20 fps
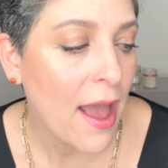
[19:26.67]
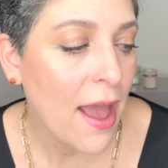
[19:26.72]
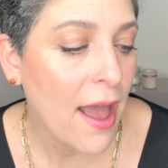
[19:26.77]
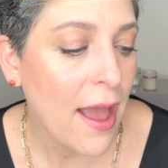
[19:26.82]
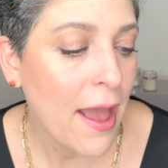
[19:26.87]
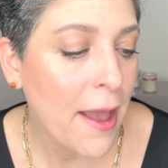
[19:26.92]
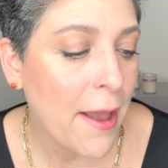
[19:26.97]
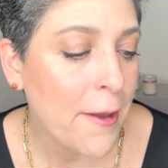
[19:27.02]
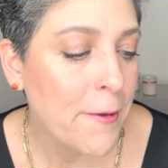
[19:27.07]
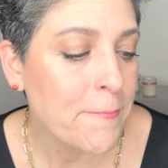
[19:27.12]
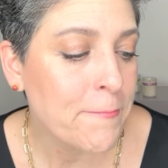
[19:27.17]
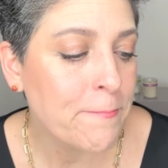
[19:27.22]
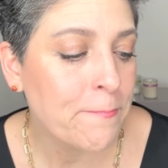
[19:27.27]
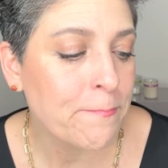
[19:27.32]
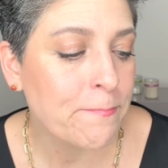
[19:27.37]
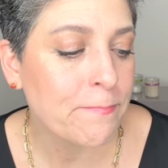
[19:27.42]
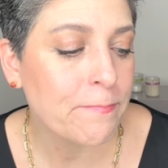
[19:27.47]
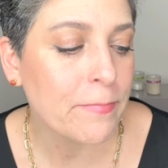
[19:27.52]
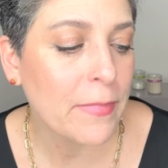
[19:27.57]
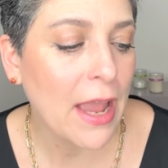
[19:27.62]

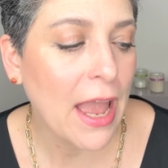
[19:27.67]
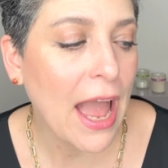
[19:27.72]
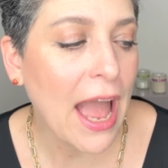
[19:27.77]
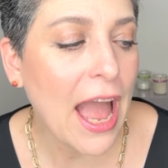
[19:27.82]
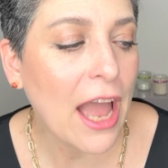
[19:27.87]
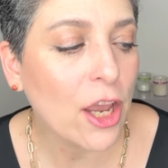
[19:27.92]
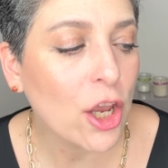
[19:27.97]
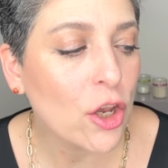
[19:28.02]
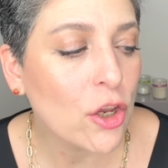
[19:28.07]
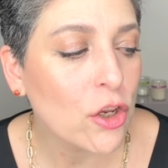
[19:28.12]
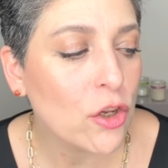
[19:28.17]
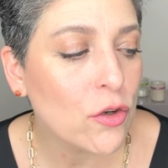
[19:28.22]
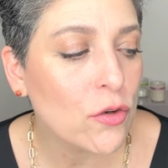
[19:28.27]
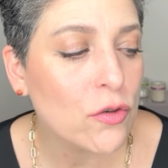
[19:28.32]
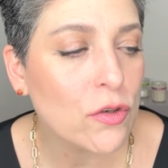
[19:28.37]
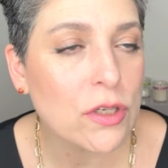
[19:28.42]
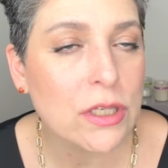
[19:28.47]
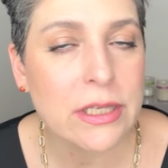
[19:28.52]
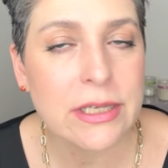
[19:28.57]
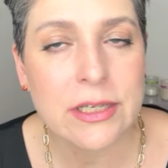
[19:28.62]
Um, I could
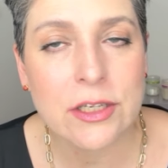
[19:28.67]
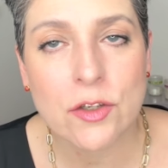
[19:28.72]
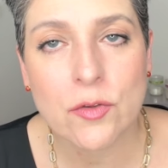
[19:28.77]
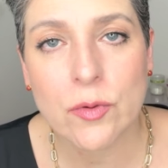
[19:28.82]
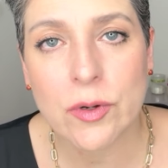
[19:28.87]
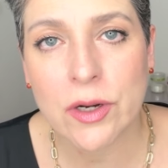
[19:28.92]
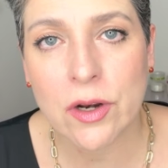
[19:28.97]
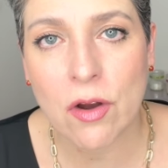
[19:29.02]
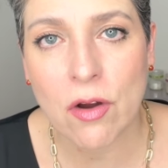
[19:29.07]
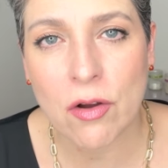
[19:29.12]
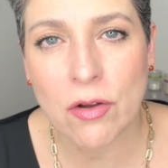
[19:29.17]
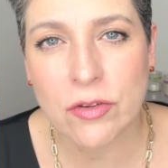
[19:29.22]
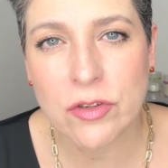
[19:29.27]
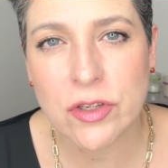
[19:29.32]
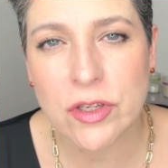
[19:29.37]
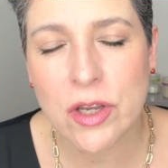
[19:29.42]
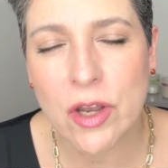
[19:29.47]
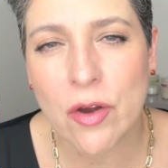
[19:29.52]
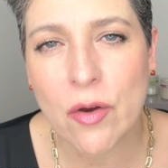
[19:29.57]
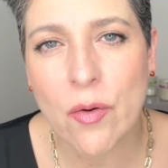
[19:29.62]
use this one
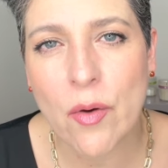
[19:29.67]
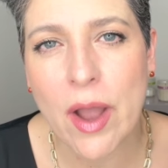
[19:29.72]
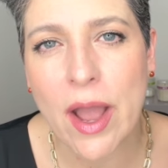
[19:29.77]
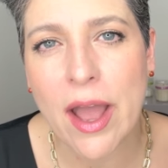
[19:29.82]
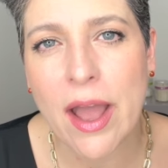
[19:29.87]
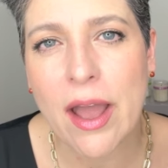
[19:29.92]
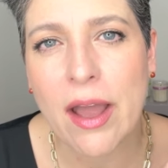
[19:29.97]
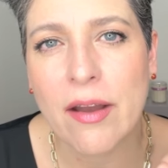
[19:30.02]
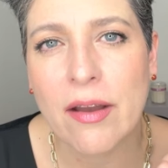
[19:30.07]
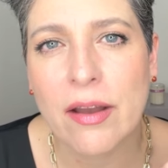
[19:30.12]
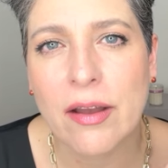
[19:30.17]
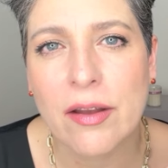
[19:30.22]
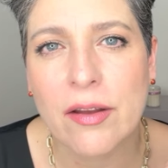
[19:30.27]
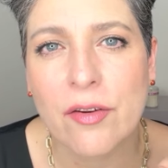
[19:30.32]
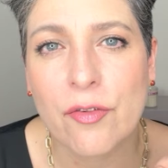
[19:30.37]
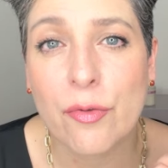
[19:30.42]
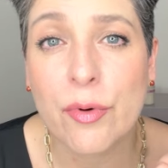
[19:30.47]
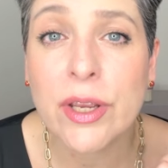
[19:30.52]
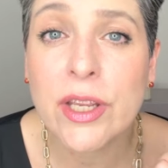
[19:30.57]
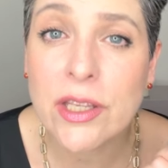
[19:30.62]
also uh,
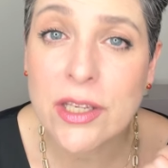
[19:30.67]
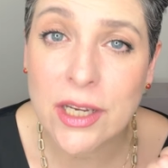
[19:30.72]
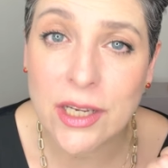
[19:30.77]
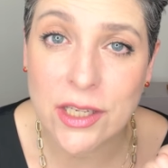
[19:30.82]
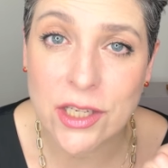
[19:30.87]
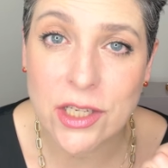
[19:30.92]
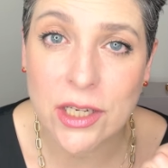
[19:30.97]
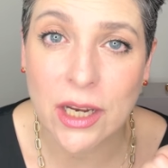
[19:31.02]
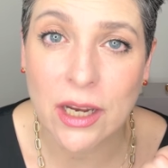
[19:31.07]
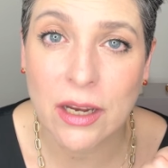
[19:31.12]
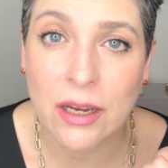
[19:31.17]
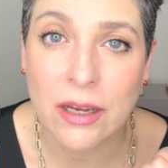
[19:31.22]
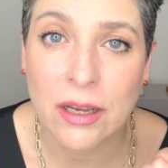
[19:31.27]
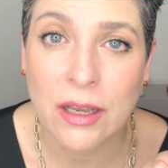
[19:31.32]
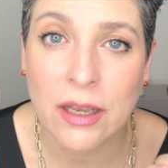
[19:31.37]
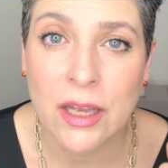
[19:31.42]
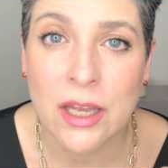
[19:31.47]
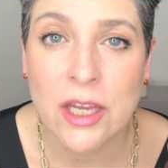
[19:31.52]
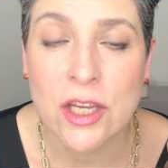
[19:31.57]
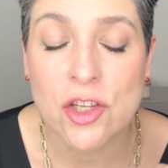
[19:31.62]
retouching.
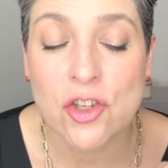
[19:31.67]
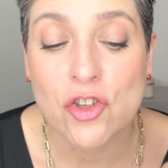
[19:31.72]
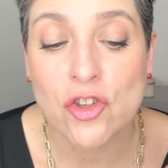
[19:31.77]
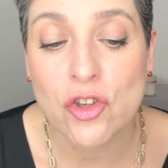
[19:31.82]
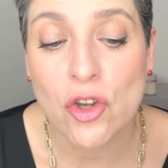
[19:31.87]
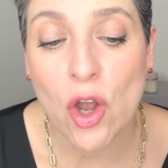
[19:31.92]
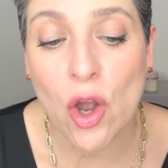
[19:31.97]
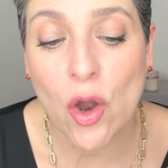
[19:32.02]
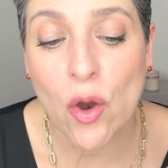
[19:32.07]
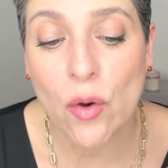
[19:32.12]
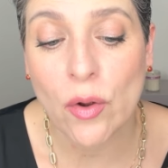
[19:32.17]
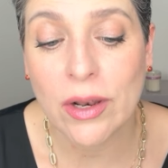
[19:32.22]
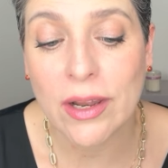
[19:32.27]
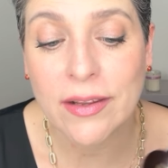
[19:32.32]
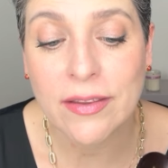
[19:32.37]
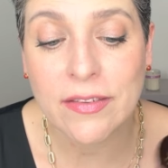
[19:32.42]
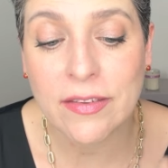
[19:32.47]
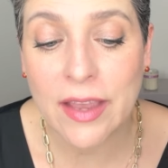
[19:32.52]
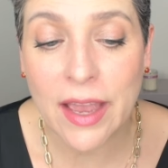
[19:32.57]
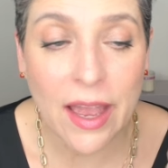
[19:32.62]
So
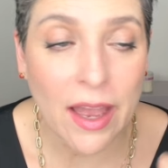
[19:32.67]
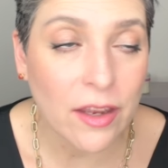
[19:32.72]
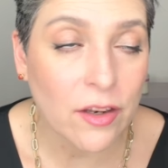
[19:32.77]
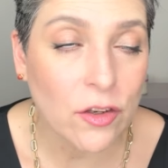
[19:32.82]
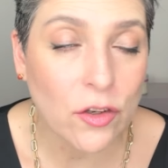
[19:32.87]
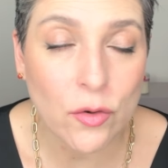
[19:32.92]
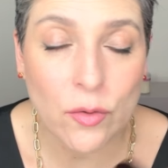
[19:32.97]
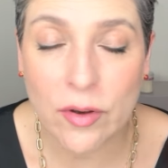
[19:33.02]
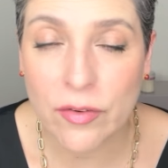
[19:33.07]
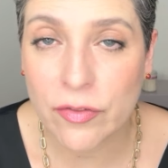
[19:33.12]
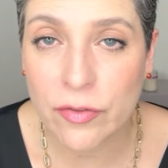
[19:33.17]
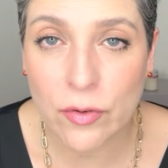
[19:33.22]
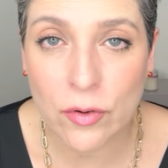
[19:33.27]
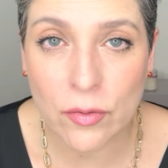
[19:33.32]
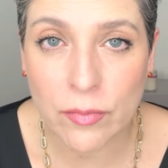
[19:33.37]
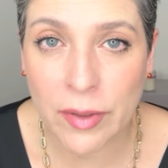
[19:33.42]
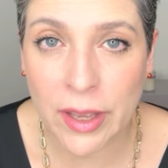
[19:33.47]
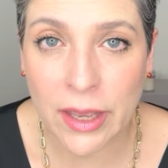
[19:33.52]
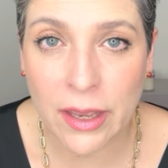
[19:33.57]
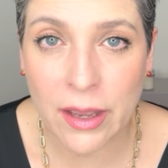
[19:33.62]
let's say I do a
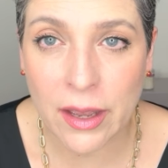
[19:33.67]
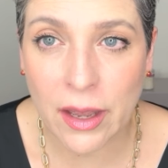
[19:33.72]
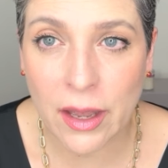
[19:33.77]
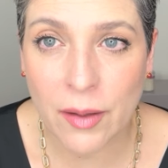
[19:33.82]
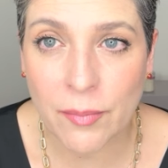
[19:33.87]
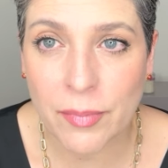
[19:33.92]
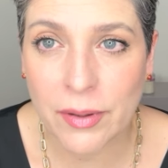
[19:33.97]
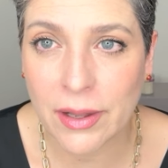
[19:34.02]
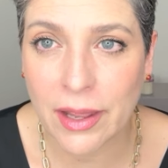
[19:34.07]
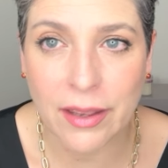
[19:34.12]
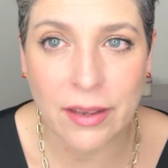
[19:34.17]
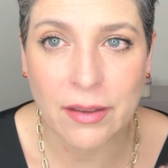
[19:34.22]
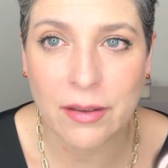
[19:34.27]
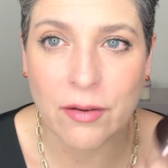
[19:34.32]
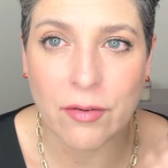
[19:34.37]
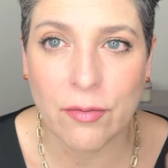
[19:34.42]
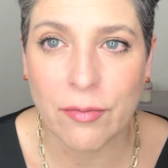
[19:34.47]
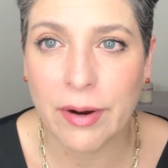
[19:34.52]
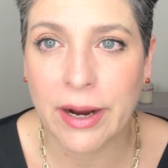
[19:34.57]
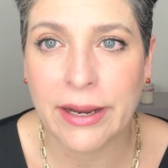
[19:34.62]
full makeup, like
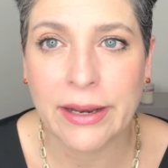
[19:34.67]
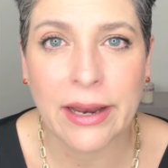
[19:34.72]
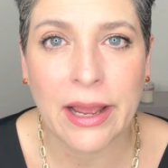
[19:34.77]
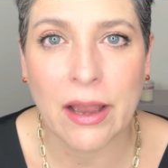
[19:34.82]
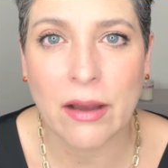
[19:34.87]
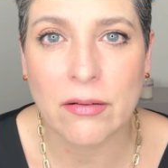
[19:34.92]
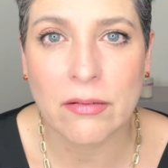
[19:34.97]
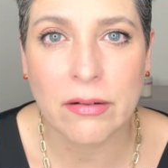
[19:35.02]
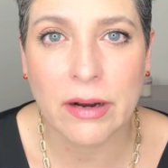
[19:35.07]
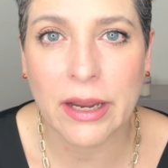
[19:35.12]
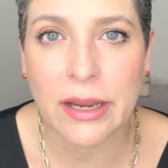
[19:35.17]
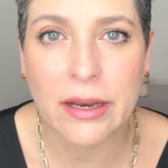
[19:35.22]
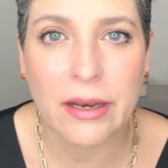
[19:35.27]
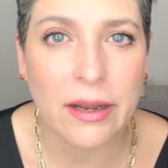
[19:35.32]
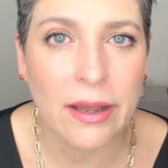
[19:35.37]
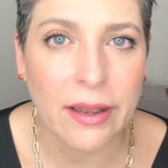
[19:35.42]
right now, right?